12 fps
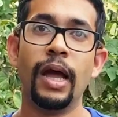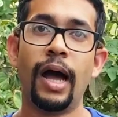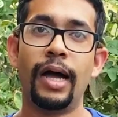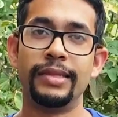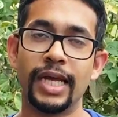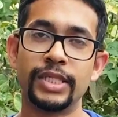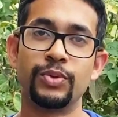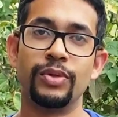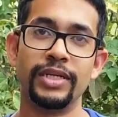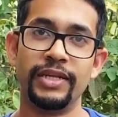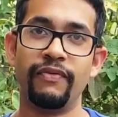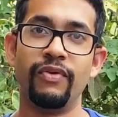and that's going
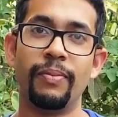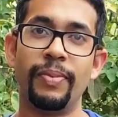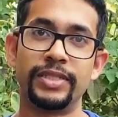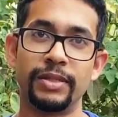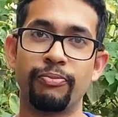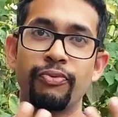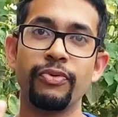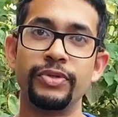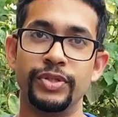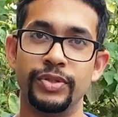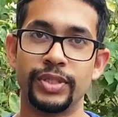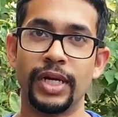to give you a better
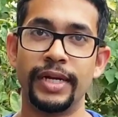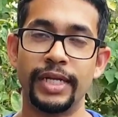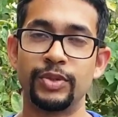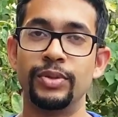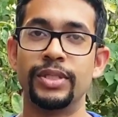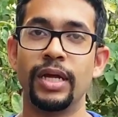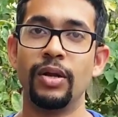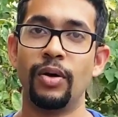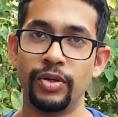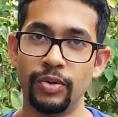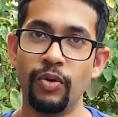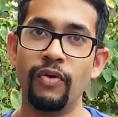produce, and that's going to allow
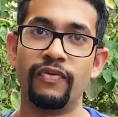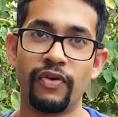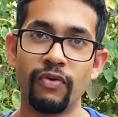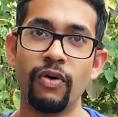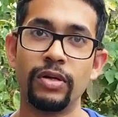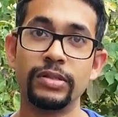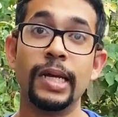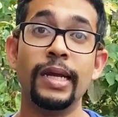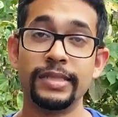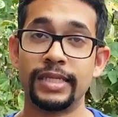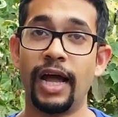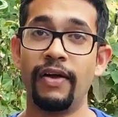you overall
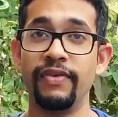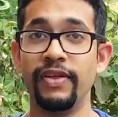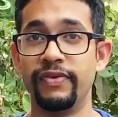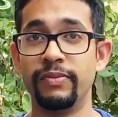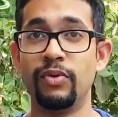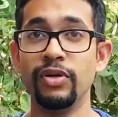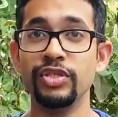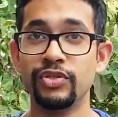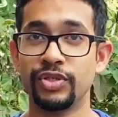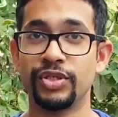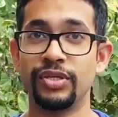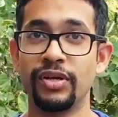to have even more
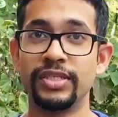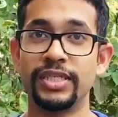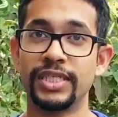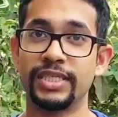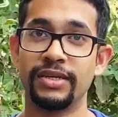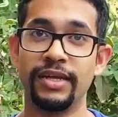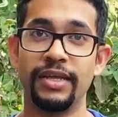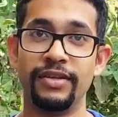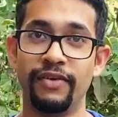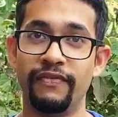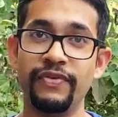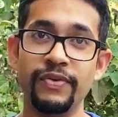nutrition, not just in
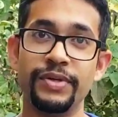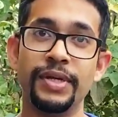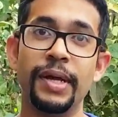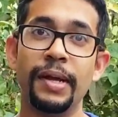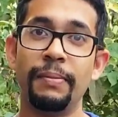your food,